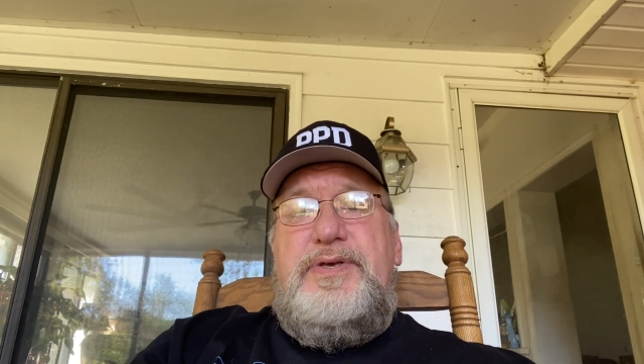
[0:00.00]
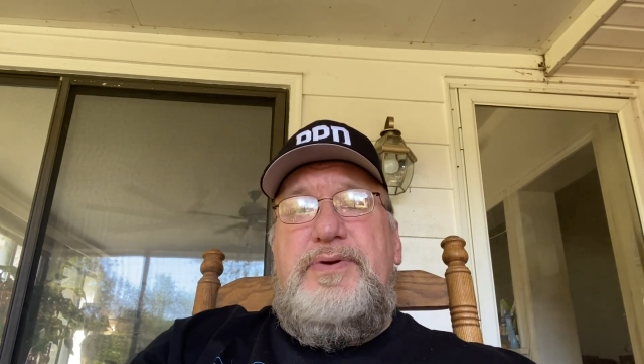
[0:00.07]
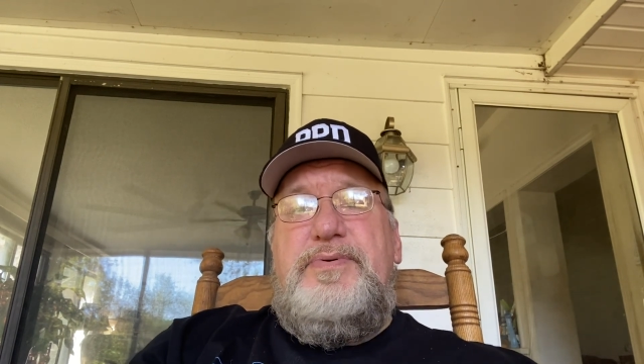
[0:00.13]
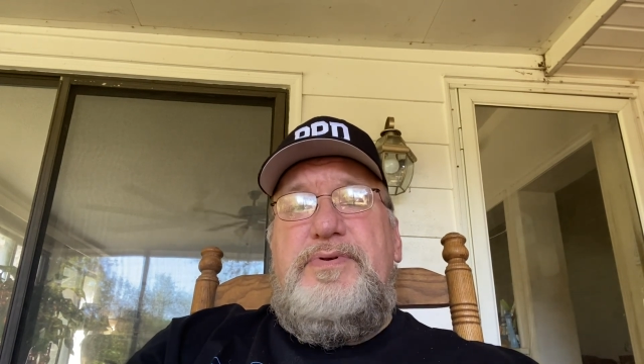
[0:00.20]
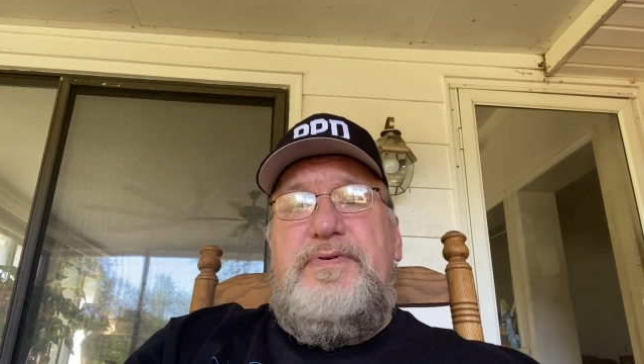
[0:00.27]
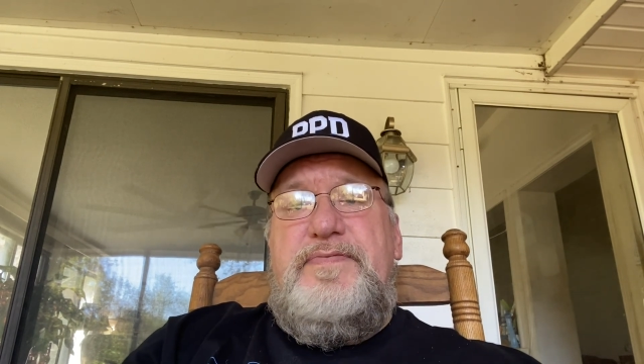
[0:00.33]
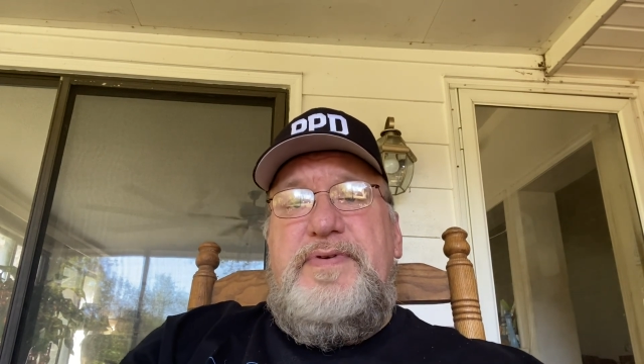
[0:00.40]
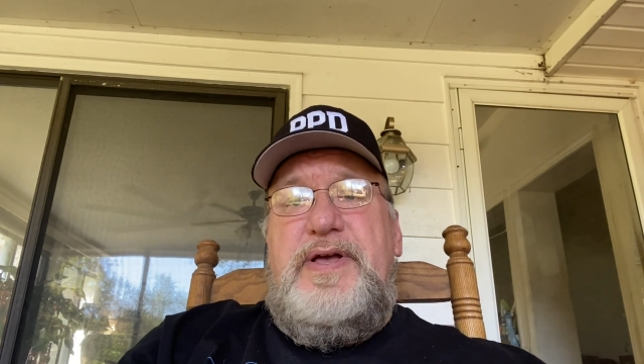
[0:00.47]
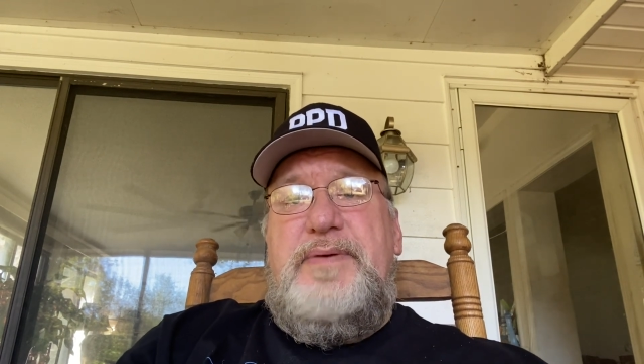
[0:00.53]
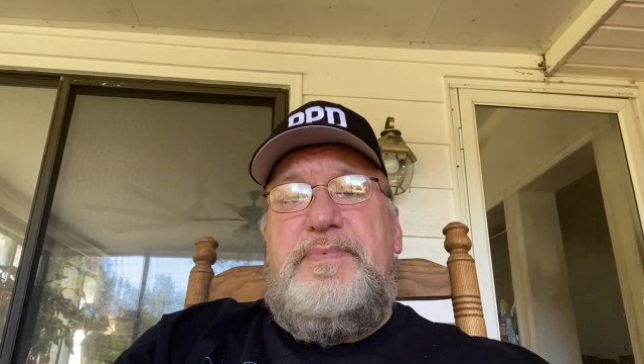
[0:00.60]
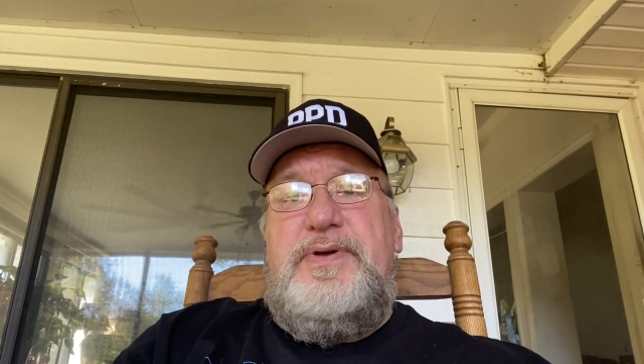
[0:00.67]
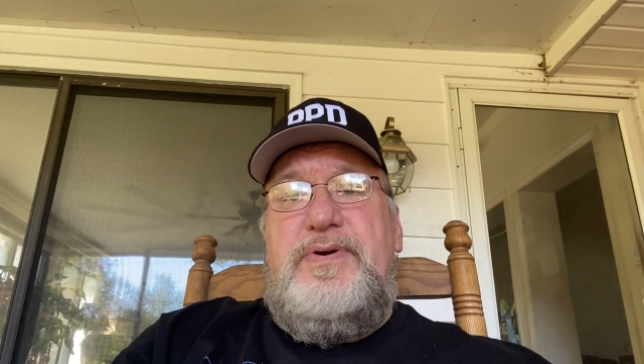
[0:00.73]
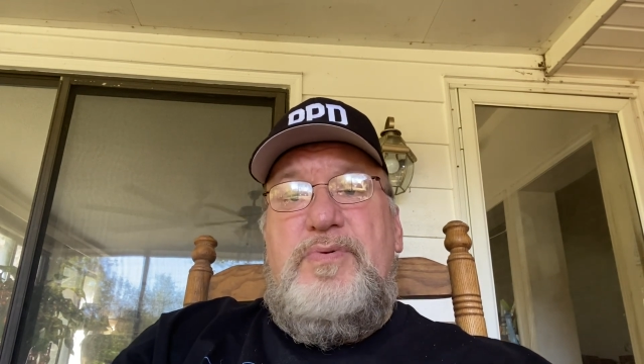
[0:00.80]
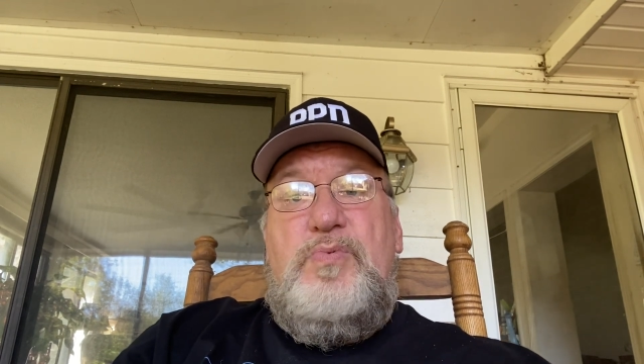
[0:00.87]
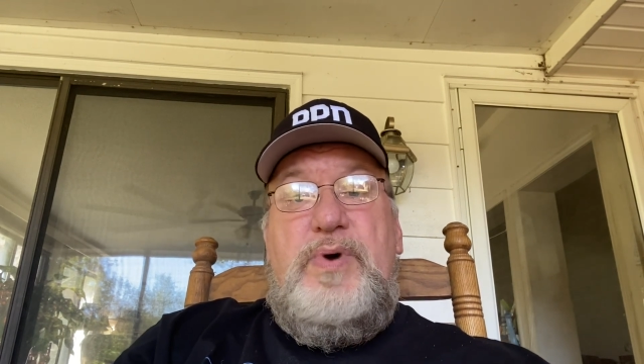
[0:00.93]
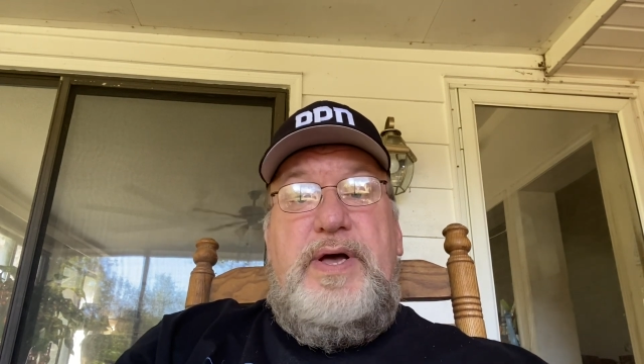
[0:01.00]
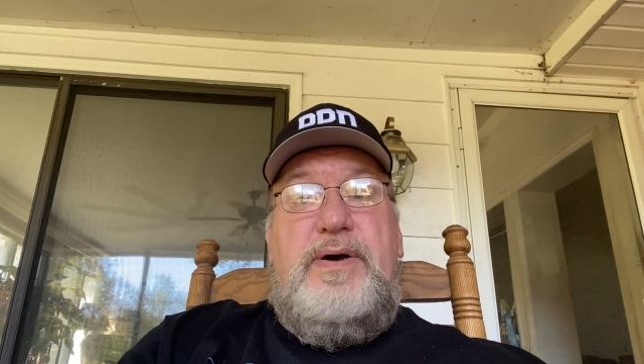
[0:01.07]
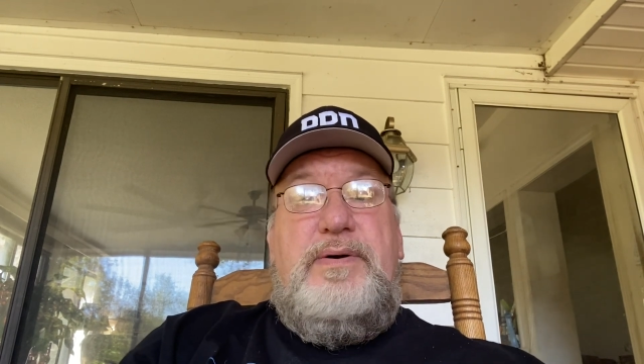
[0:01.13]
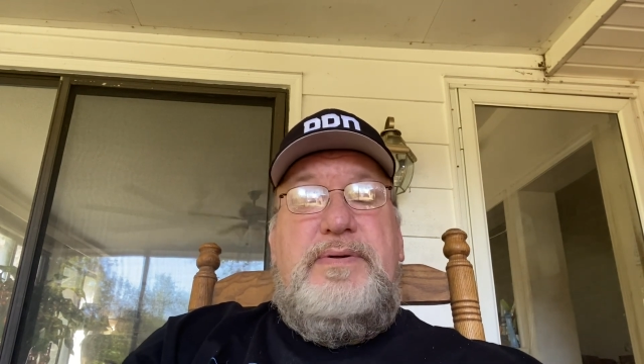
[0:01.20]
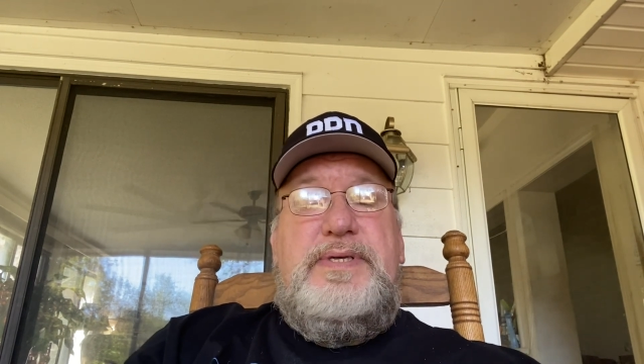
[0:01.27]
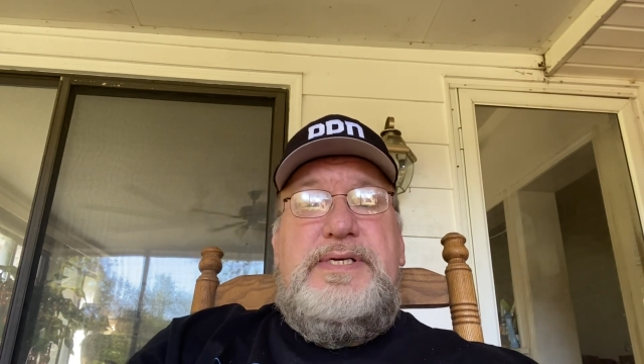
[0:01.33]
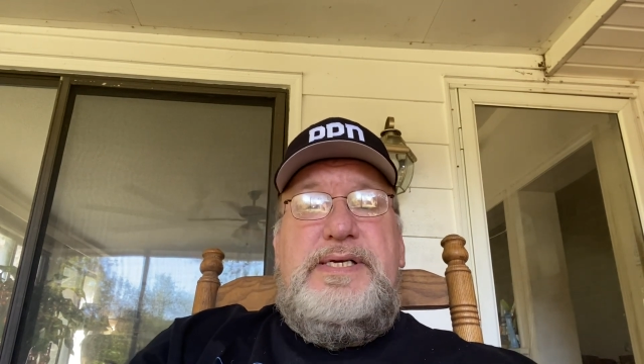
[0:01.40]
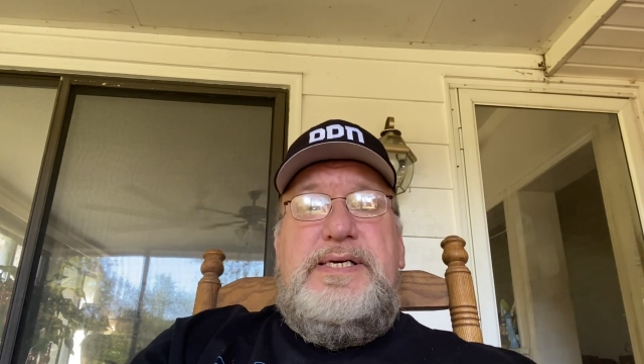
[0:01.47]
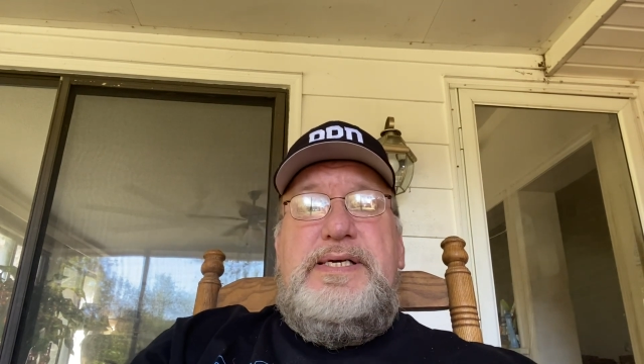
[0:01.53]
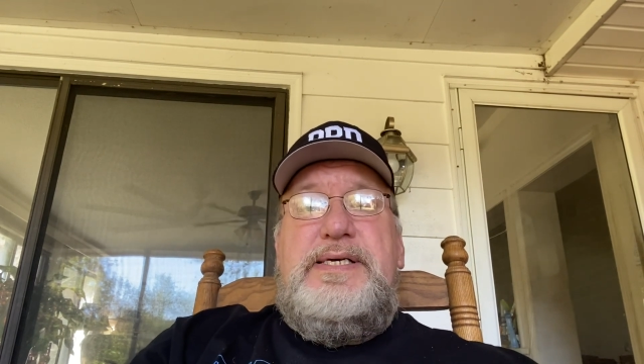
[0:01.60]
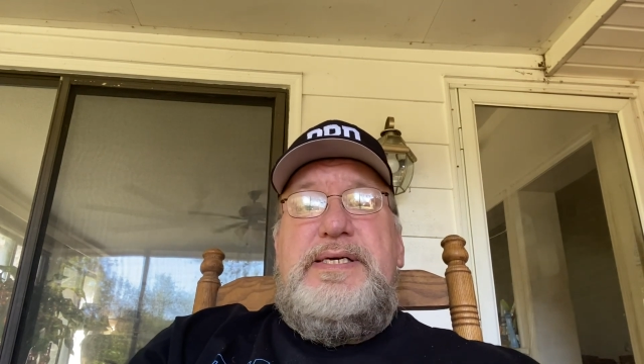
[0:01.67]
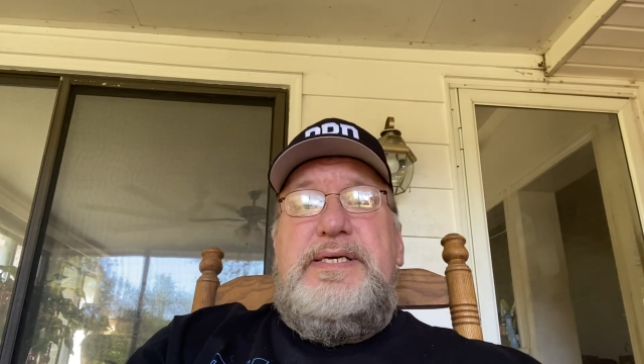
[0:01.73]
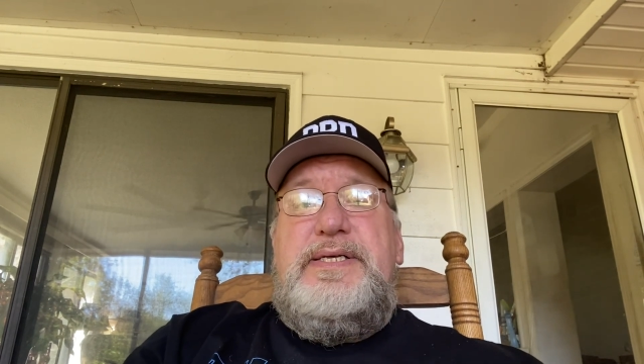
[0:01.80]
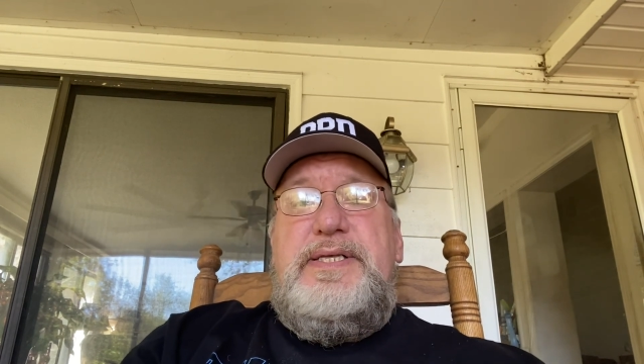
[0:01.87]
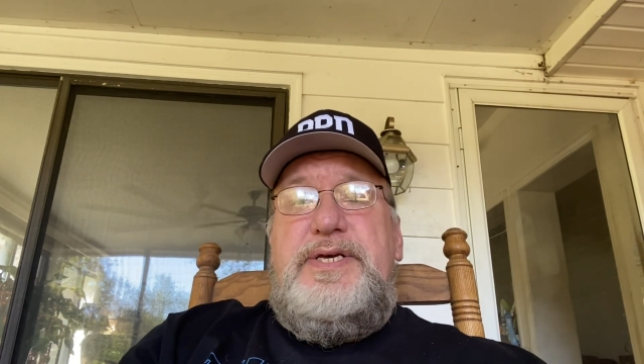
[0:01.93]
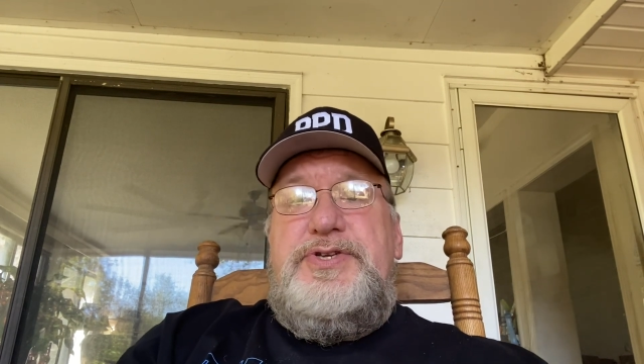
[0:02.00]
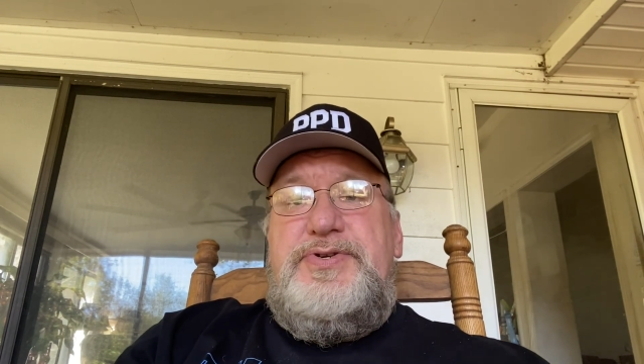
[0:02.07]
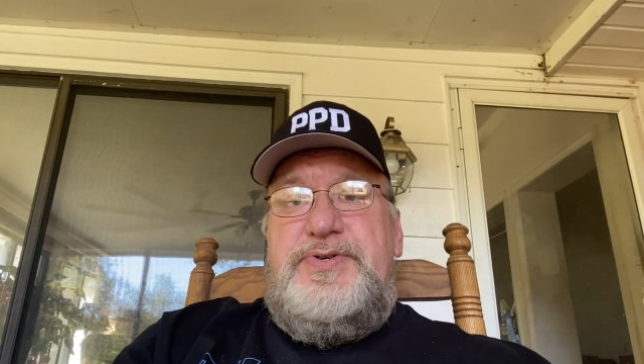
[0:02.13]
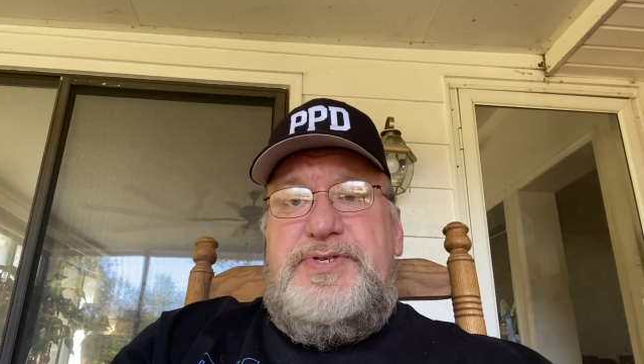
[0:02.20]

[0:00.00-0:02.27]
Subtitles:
and your family are well, that you're